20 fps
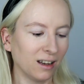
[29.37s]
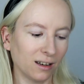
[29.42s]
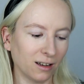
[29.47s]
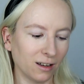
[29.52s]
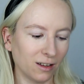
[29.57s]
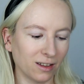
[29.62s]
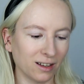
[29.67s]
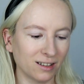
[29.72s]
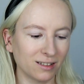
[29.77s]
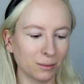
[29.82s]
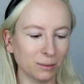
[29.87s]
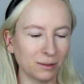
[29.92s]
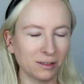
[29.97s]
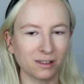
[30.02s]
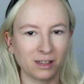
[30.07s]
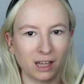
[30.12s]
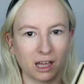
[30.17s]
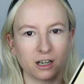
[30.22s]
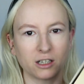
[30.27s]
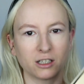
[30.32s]
Now this was
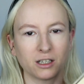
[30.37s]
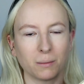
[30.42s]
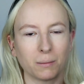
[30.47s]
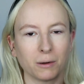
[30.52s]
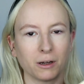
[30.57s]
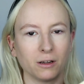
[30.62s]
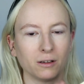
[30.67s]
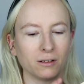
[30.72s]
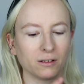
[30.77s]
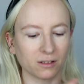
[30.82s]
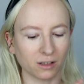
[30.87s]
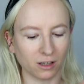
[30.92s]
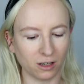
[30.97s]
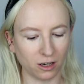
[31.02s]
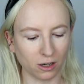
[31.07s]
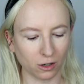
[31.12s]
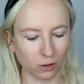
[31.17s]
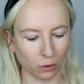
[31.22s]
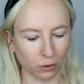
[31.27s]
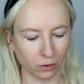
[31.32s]
£30 and
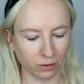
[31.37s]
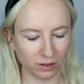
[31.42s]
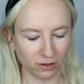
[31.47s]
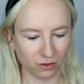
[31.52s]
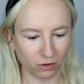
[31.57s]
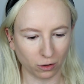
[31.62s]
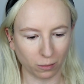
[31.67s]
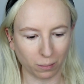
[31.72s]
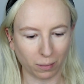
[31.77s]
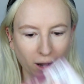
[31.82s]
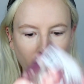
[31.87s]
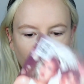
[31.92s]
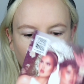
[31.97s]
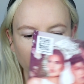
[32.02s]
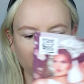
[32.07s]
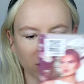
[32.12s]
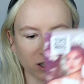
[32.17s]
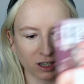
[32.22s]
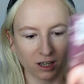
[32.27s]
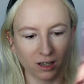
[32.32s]
you got two
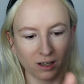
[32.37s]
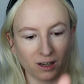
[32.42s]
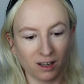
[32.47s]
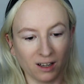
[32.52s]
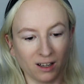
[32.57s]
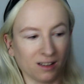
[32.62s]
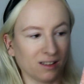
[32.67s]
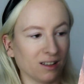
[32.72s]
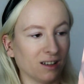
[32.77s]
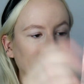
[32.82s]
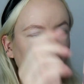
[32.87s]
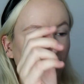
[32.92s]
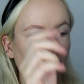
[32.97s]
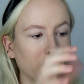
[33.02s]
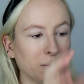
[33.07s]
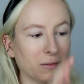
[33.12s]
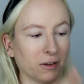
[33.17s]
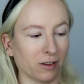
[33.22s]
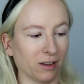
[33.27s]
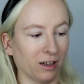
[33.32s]
parts. It does
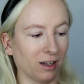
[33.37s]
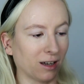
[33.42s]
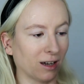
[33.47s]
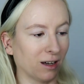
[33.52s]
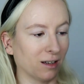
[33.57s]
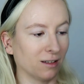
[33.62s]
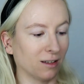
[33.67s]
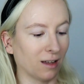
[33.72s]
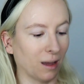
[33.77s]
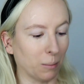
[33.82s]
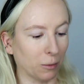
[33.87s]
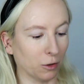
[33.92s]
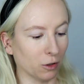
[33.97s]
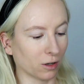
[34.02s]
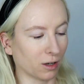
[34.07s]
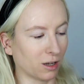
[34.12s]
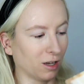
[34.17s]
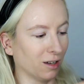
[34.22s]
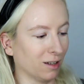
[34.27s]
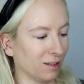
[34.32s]
come with like a
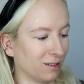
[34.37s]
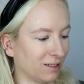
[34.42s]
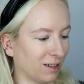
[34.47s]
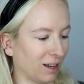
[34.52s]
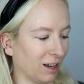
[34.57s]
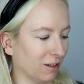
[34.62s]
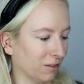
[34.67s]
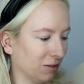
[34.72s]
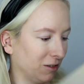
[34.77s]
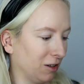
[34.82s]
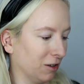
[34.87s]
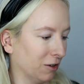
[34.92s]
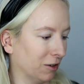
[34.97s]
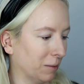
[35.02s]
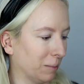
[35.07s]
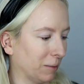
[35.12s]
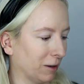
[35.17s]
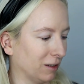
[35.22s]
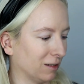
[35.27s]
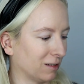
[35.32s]
book telling you all
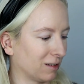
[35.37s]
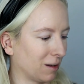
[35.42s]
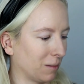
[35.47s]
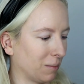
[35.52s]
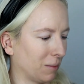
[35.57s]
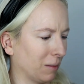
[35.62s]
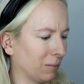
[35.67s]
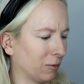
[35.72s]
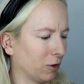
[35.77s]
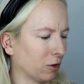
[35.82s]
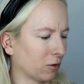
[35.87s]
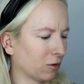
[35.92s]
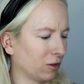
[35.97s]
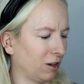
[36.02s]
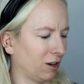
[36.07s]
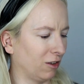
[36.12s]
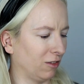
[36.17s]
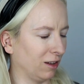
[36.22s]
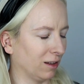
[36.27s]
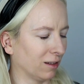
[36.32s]
about it, but I'm not going
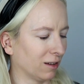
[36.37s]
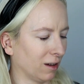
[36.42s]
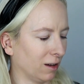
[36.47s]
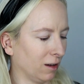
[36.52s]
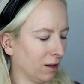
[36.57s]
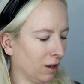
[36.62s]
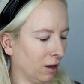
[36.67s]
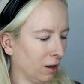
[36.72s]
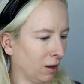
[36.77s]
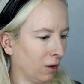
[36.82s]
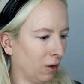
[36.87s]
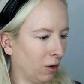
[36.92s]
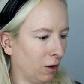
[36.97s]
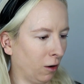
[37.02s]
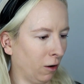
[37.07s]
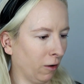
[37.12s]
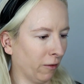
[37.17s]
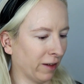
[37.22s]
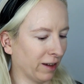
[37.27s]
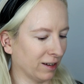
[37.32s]
to read
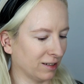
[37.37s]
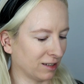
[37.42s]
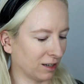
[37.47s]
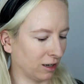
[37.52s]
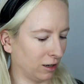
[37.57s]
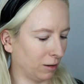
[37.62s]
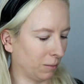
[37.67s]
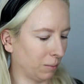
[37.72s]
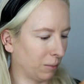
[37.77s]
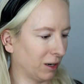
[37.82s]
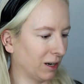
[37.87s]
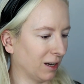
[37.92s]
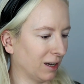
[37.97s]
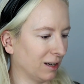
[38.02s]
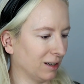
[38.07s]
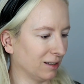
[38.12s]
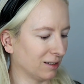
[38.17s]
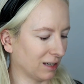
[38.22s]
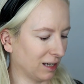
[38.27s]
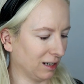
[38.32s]
all this out. But it
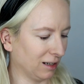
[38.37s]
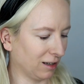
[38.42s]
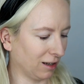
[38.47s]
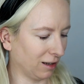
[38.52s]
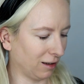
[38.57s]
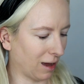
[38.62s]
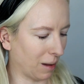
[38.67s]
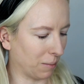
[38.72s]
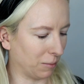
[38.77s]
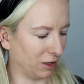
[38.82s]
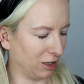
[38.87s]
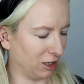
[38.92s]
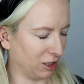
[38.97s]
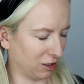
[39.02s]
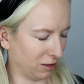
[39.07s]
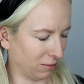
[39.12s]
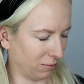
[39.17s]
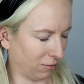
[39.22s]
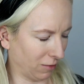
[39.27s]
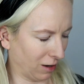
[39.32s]
is in
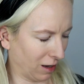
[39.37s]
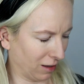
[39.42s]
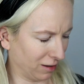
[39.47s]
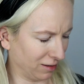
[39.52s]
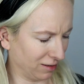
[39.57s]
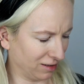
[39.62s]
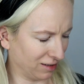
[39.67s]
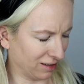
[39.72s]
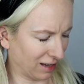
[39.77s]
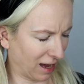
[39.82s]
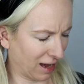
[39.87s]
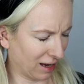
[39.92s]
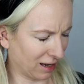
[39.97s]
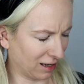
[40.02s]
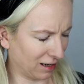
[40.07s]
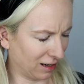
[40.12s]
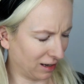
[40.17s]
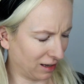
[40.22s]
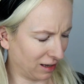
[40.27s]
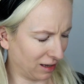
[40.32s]
collaboration with
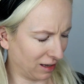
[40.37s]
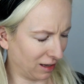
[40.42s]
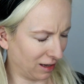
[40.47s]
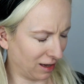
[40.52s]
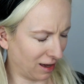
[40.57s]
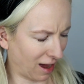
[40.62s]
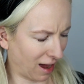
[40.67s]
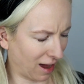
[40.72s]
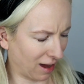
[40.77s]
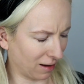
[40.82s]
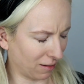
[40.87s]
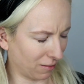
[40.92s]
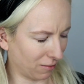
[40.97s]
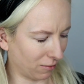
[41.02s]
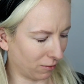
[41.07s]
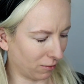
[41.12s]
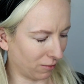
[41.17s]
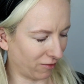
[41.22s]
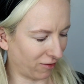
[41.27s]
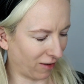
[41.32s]
Zackary
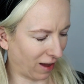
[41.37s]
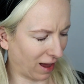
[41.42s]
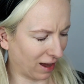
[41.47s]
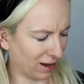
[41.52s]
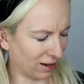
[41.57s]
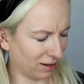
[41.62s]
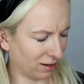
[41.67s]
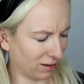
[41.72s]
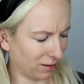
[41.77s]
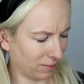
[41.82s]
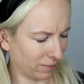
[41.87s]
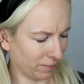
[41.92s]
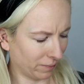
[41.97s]
Wang